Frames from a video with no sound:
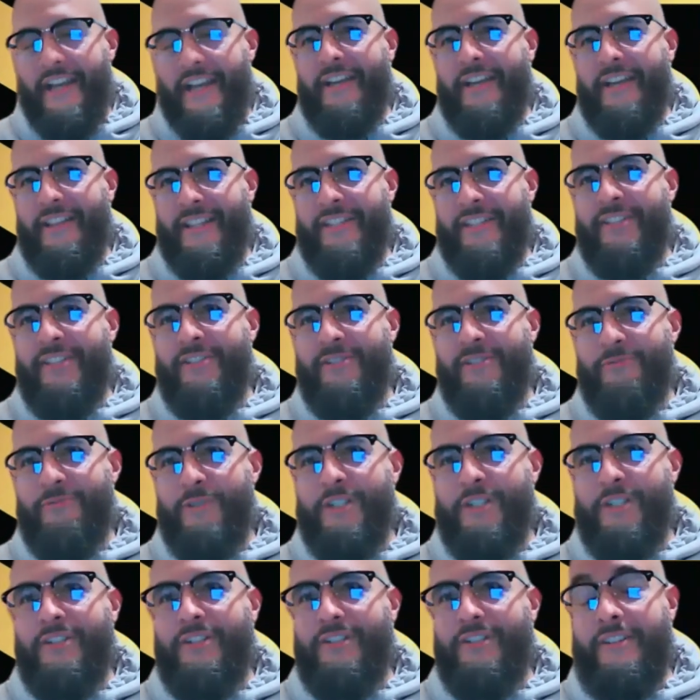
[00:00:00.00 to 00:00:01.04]
this is
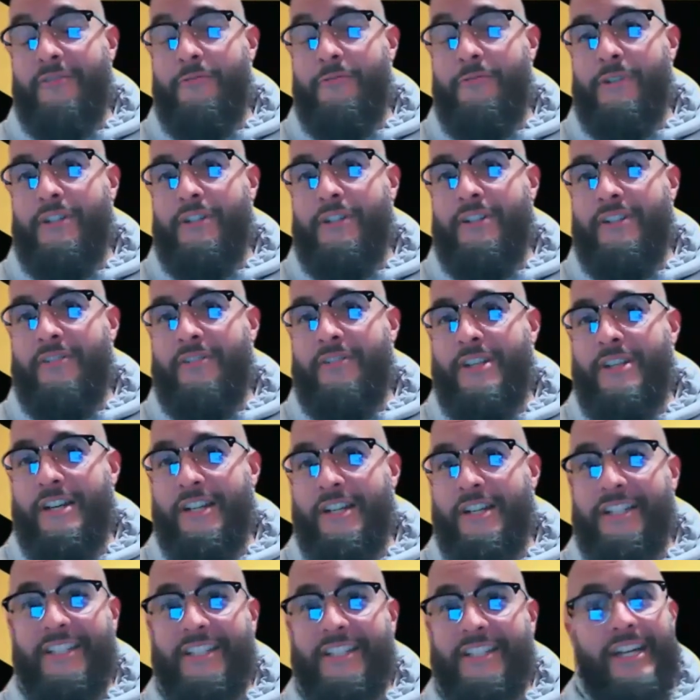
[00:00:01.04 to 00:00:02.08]
one
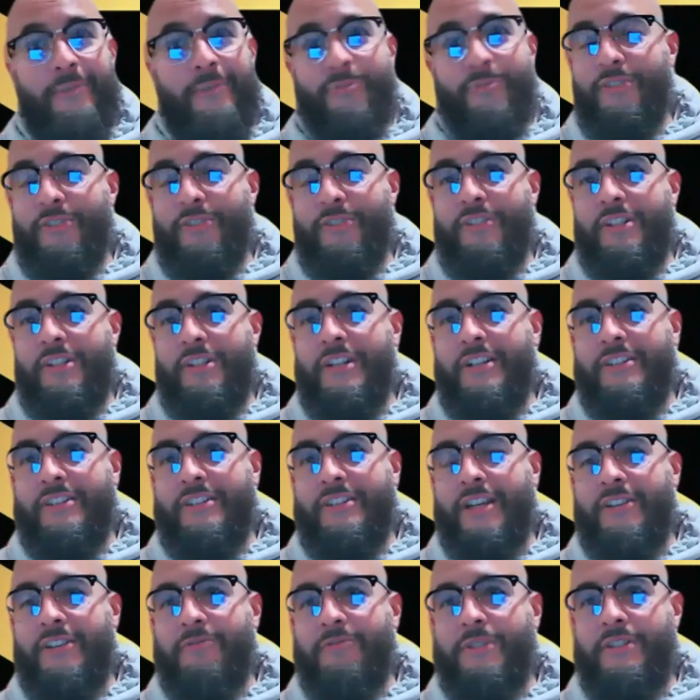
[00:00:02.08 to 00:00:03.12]
youngin that I'm still in
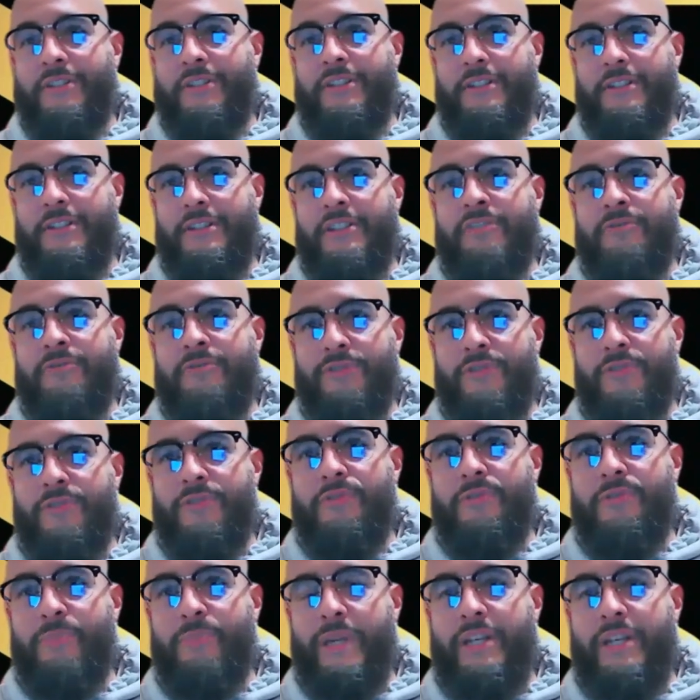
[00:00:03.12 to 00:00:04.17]
contact with, and this was
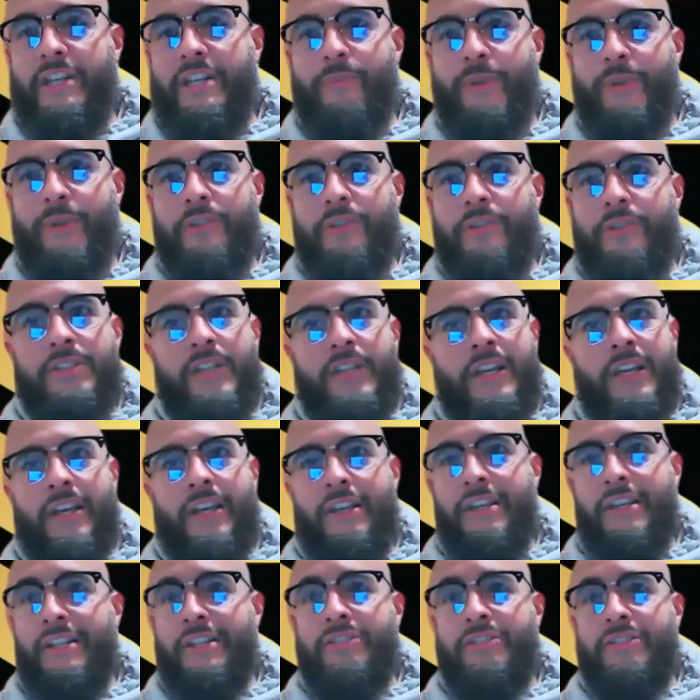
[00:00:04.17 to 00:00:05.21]
through the pandemic. He was like,
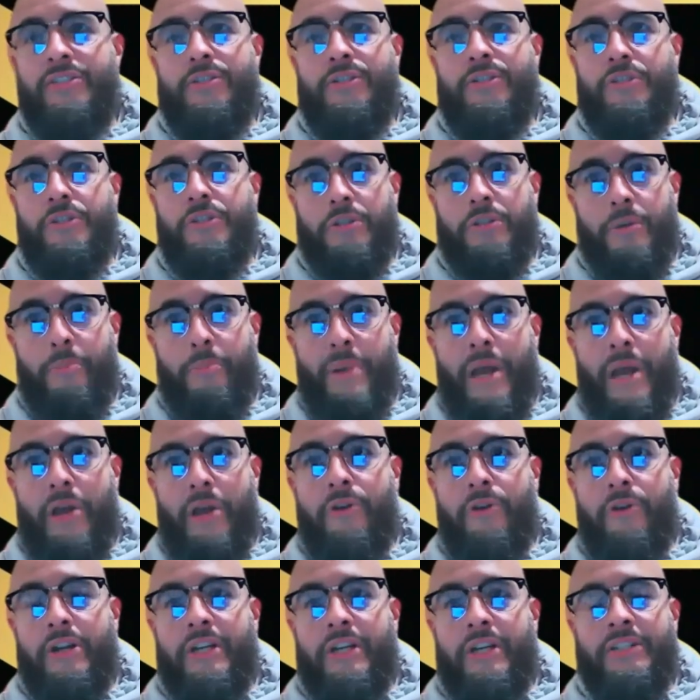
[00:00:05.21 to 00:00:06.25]
Cadenas, you're
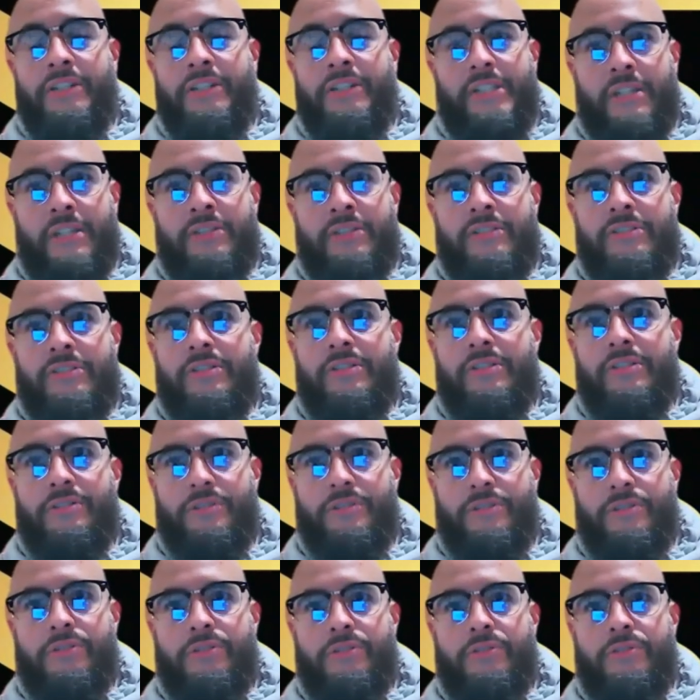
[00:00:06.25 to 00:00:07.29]
empowering us. Yes,
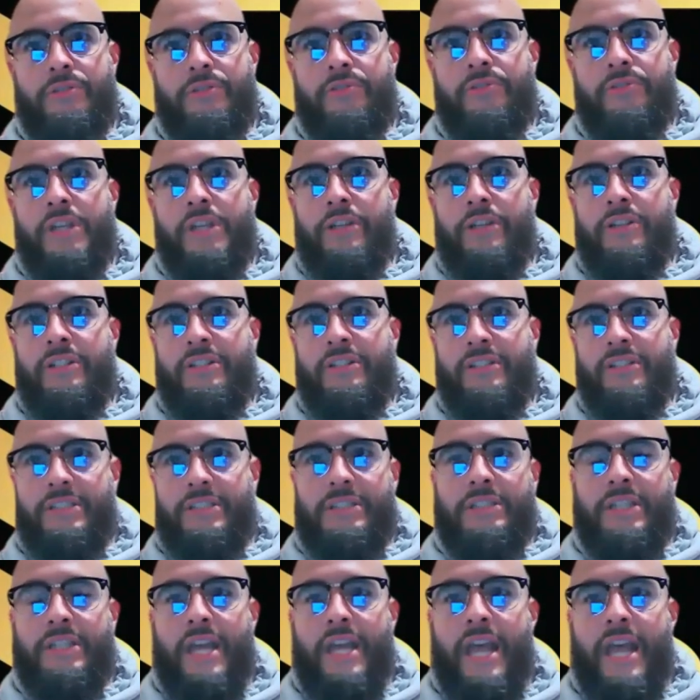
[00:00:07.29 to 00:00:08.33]
you're telling us
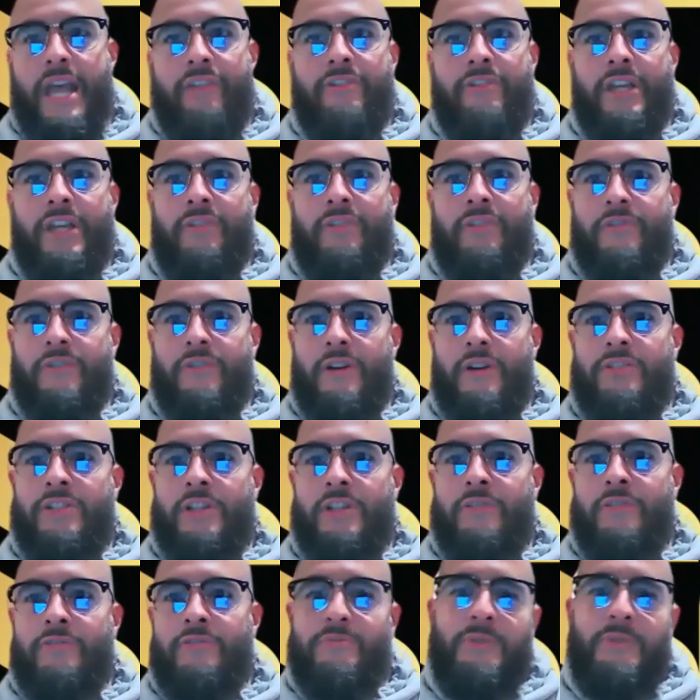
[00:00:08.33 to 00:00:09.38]
to advocate for
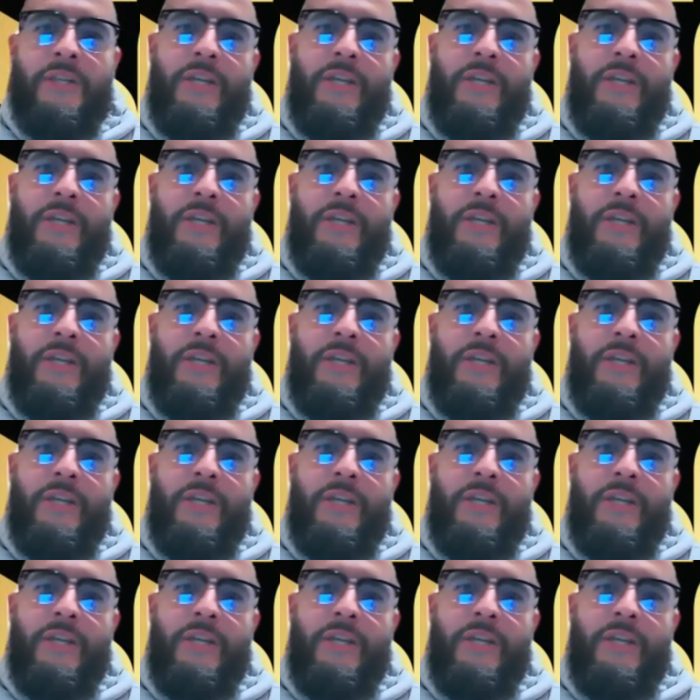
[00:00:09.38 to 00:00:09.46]
ourselves,